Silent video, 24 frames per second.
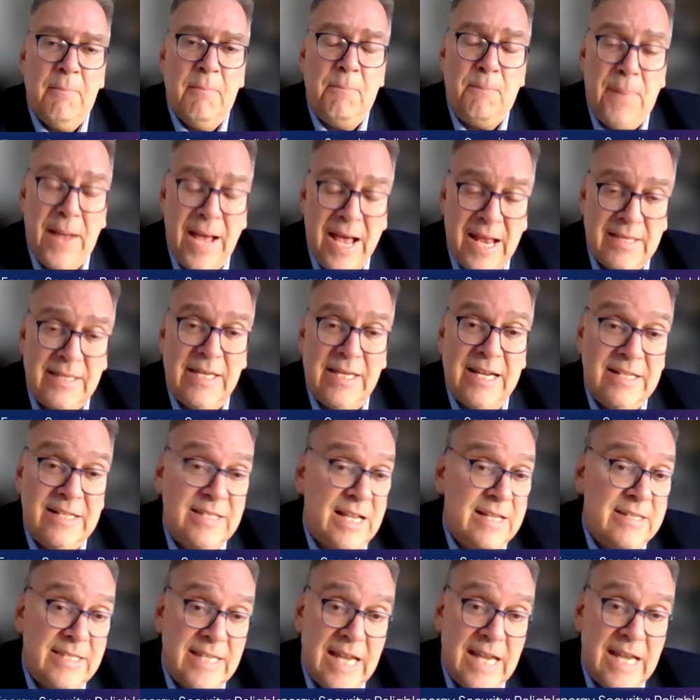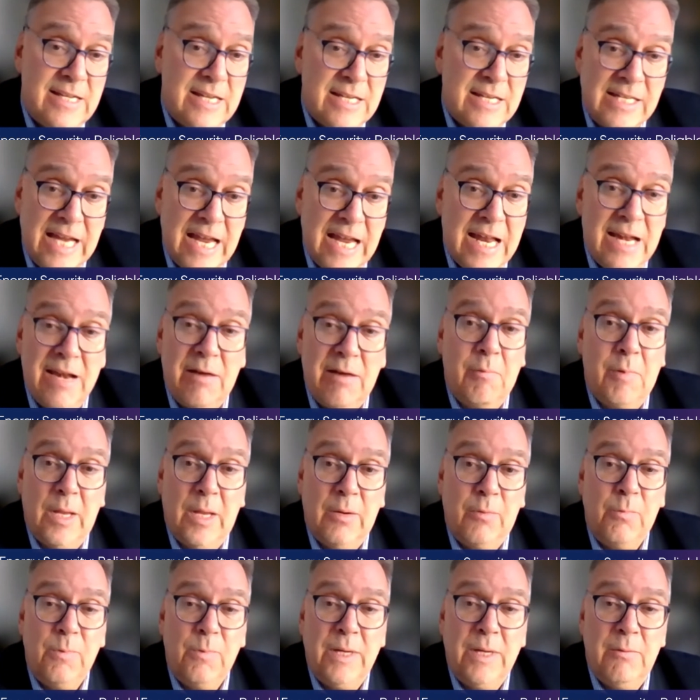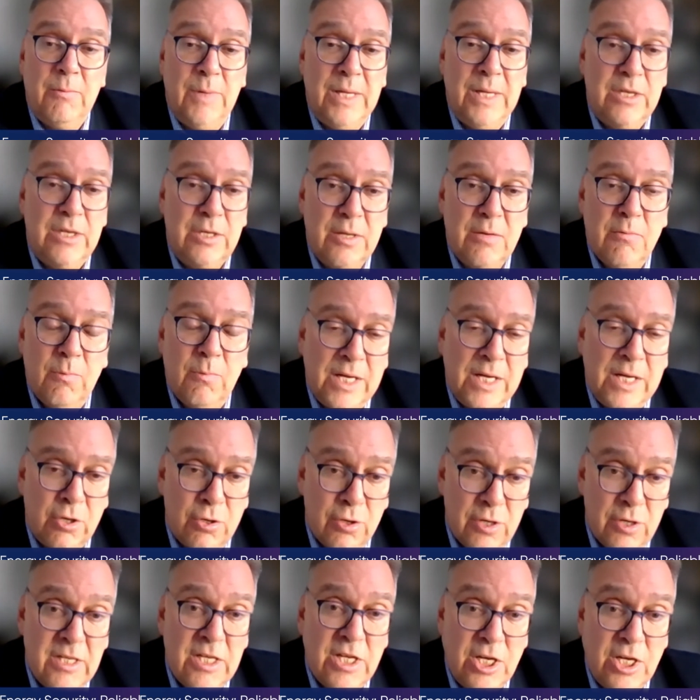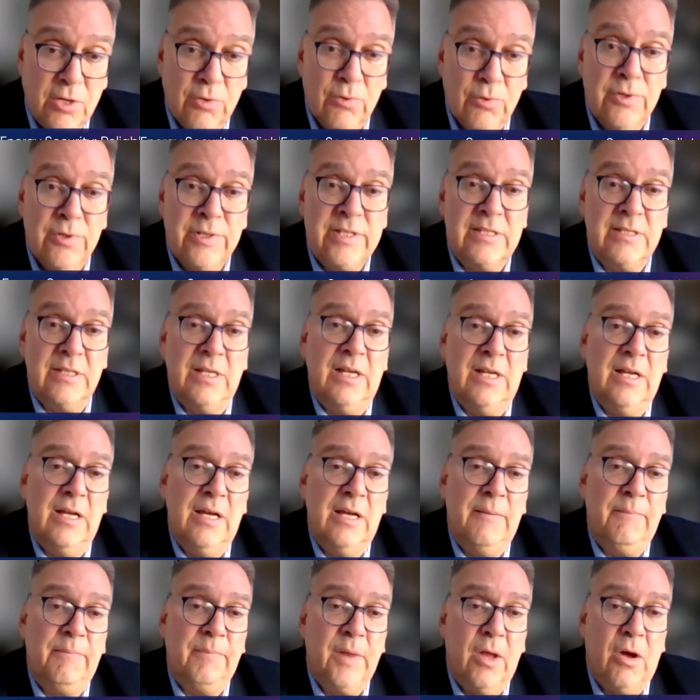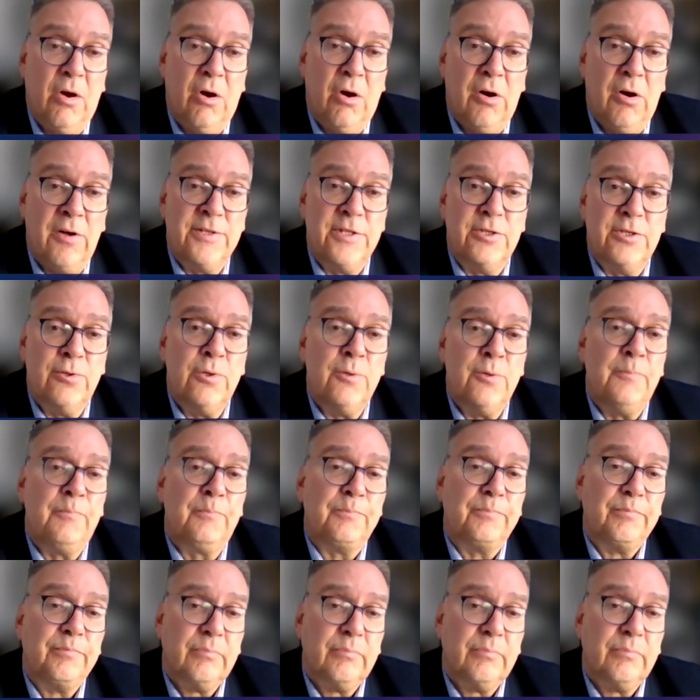But as I said, again, we could use also